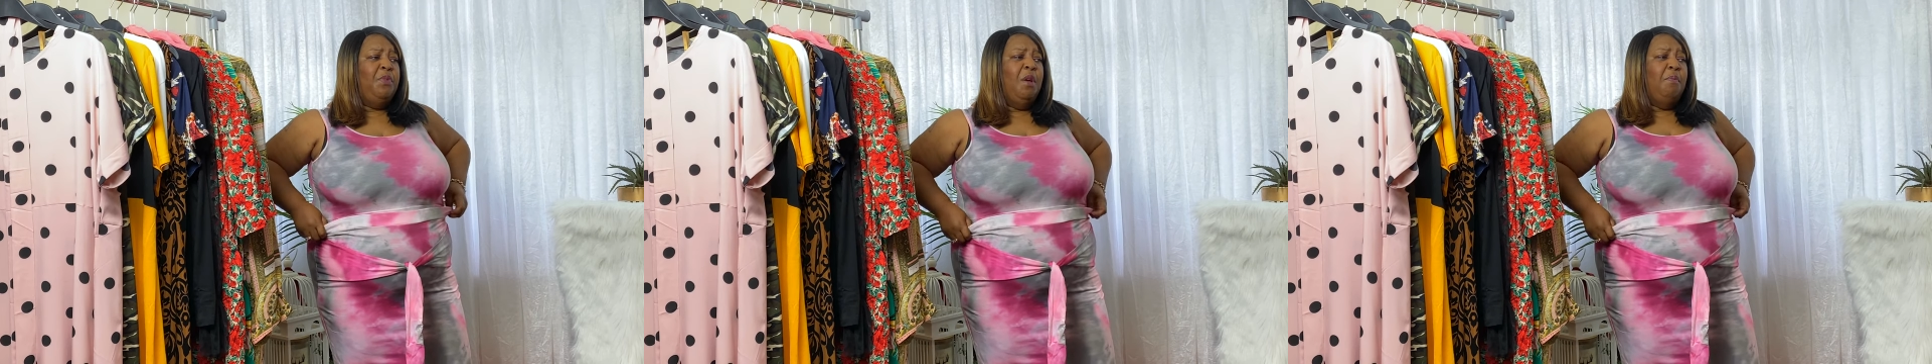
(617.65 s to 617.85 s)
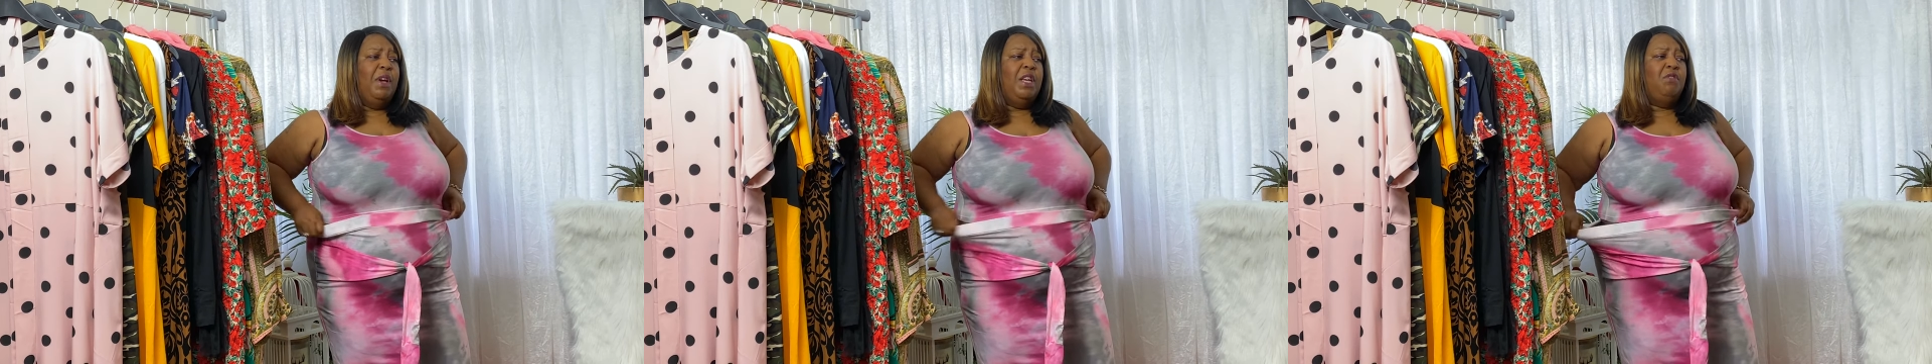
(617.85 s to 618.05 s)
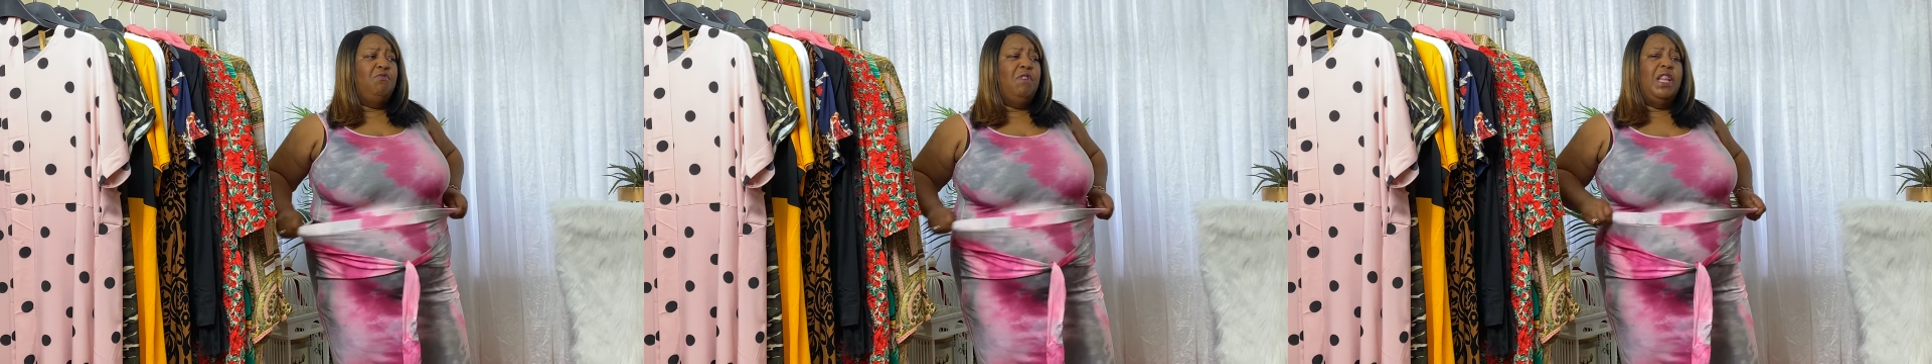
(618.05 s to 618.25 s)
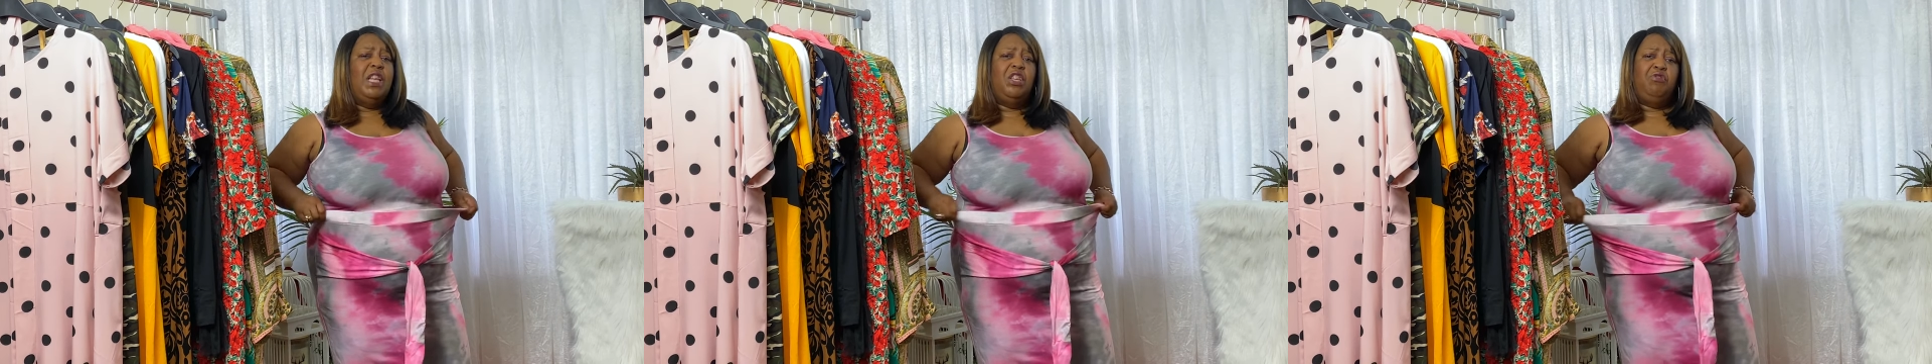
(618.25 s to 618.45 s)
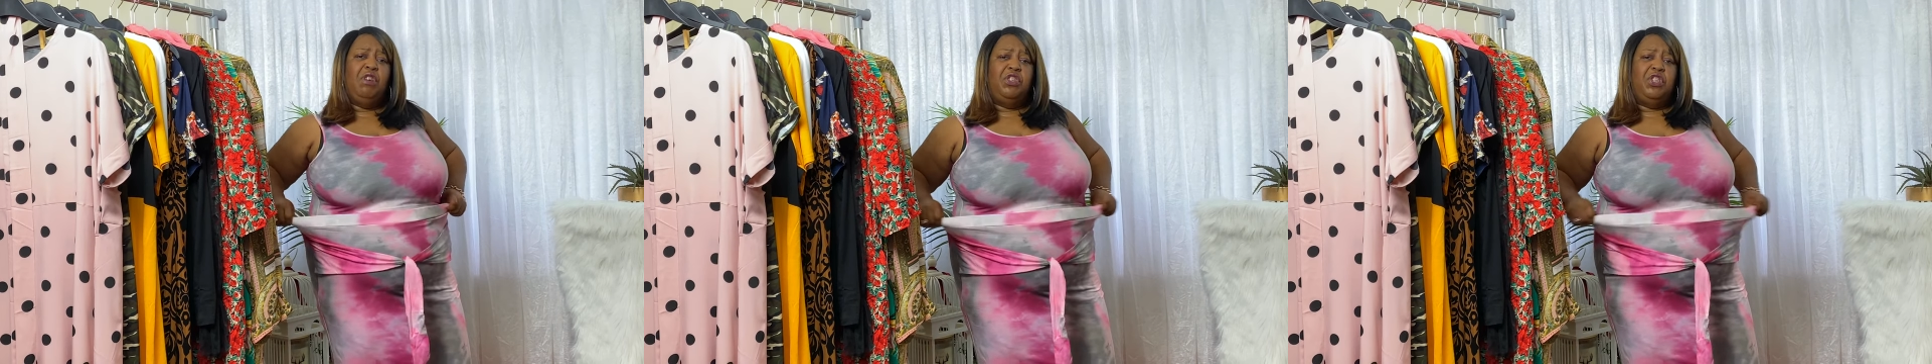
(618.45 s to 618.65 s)
But it's really
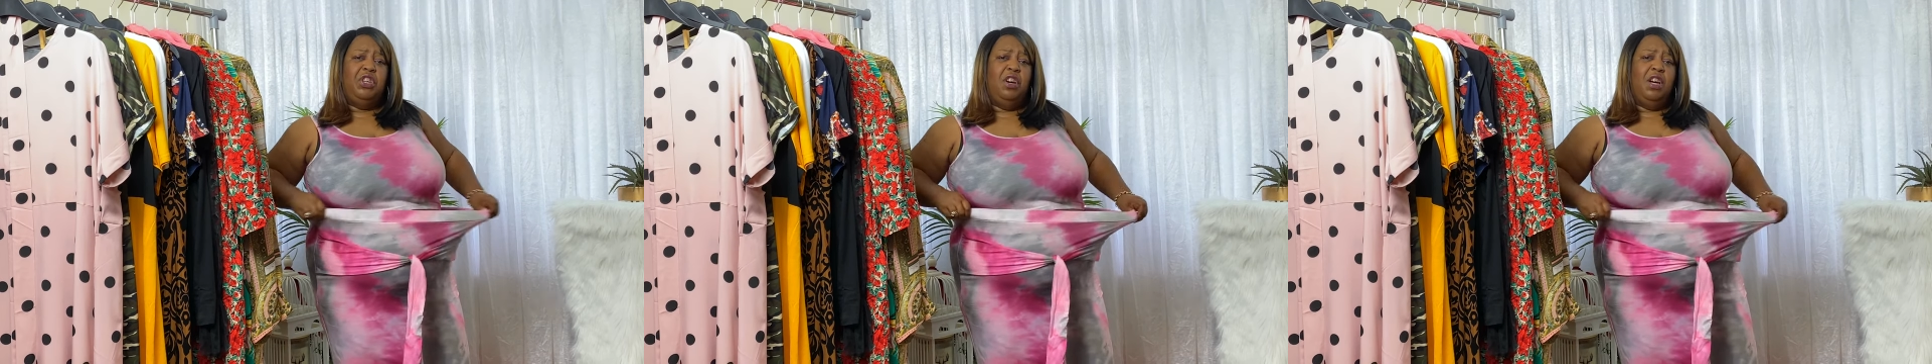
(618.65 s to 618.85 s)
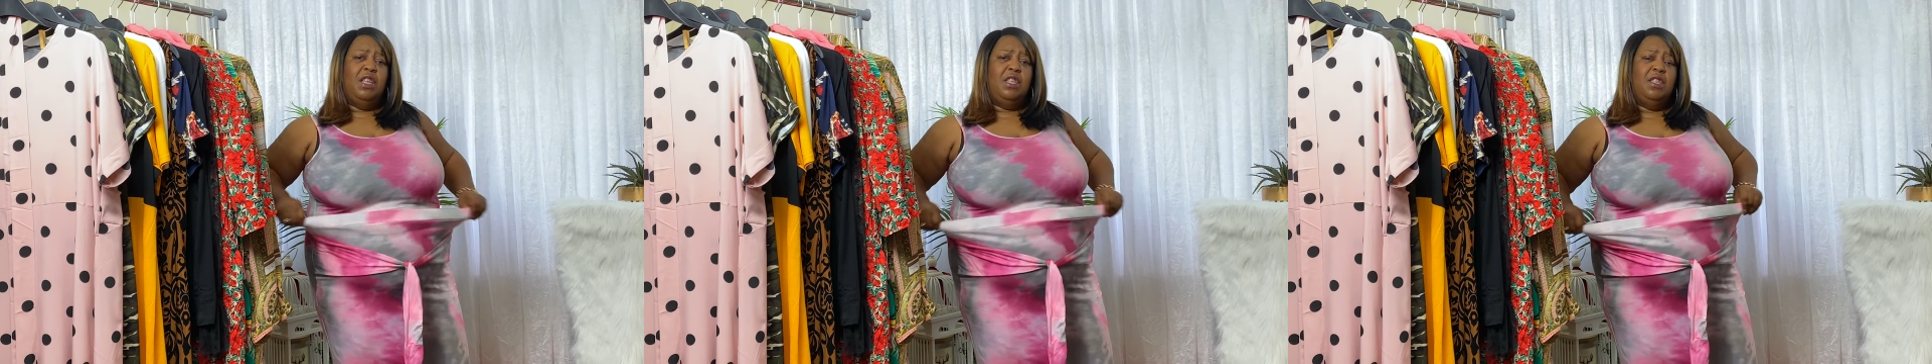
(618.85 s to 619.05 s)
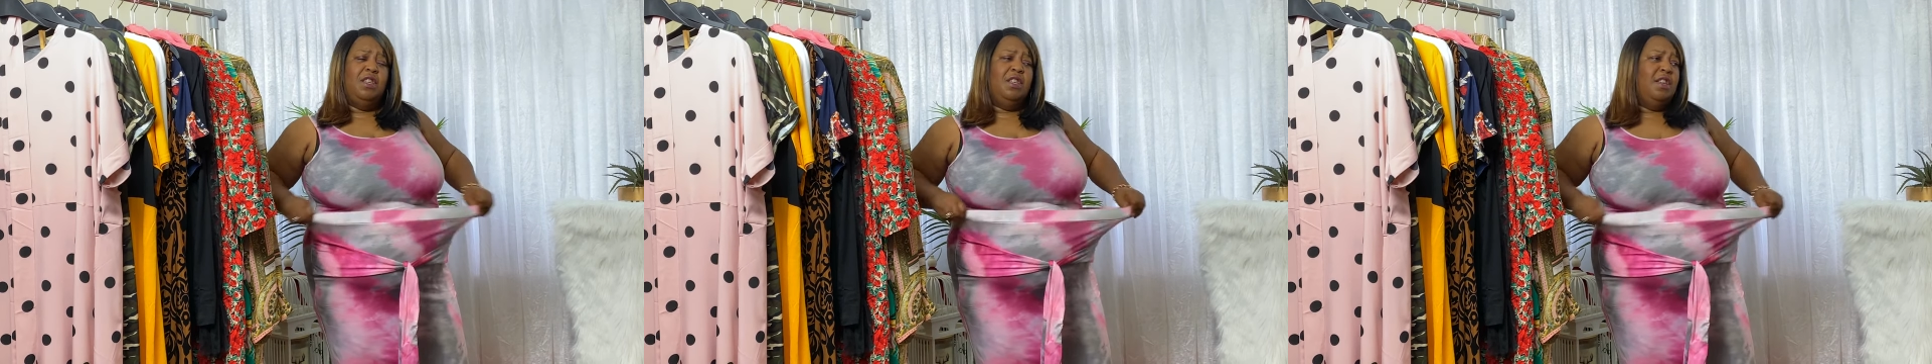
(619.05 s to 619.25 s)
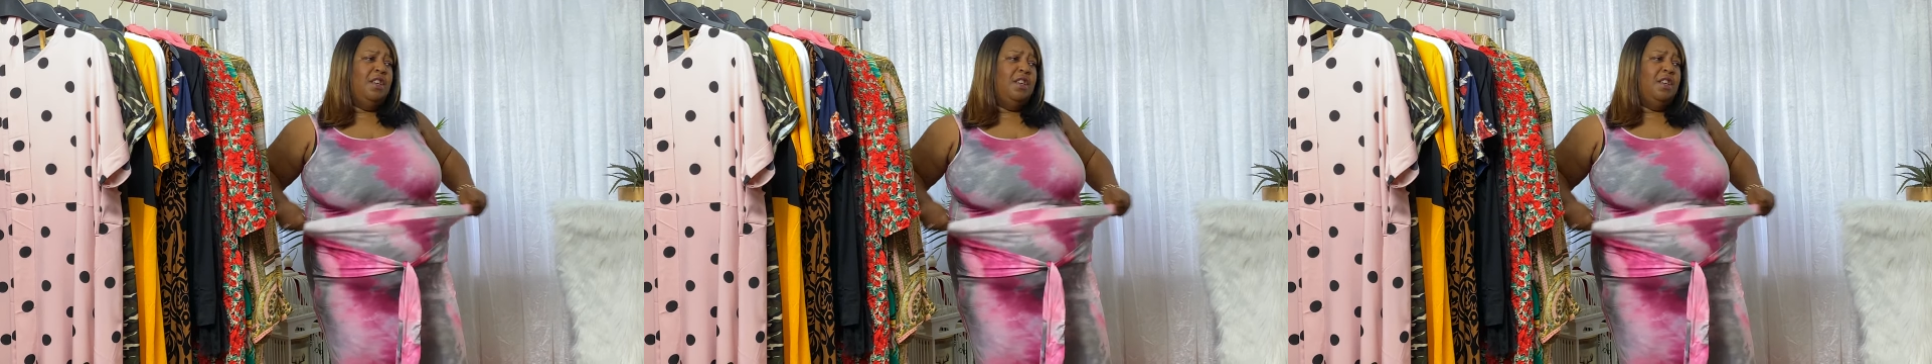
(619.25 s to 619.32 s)
stretchy, guys